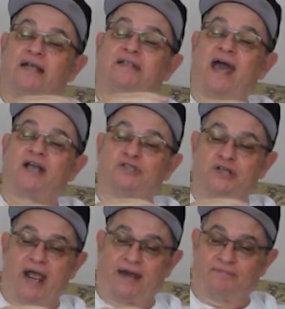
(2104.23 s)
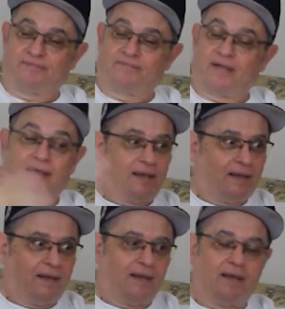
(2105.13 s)
Many thanks, Jane.
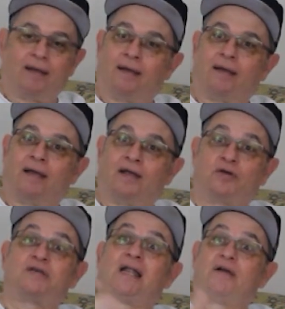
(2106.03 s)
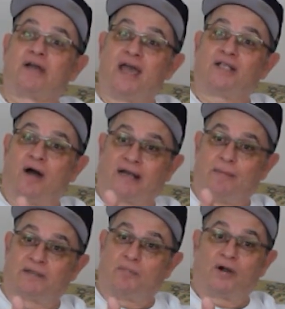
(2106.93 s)
And she was on Larry King
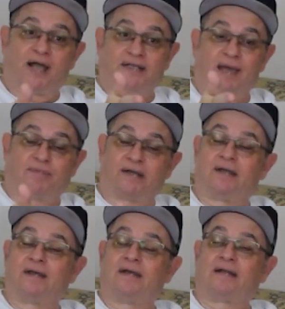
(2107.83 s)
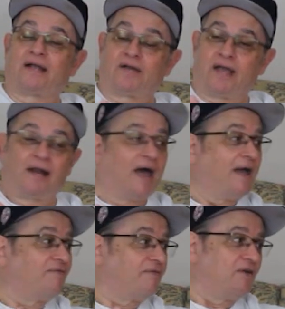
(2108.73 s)
talking about the book. I taped it. Larry
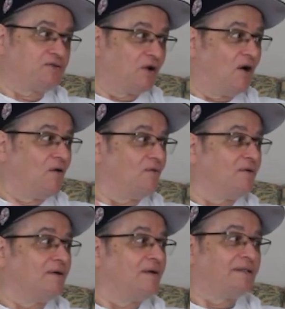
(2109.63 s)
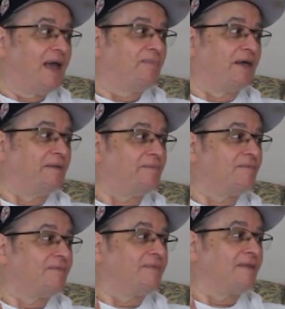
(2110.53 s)
King Live, years ago, taped
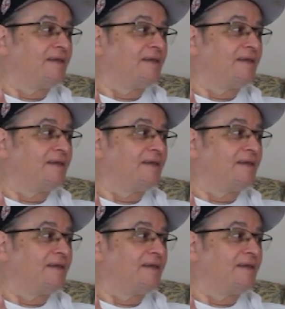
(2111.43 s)
it.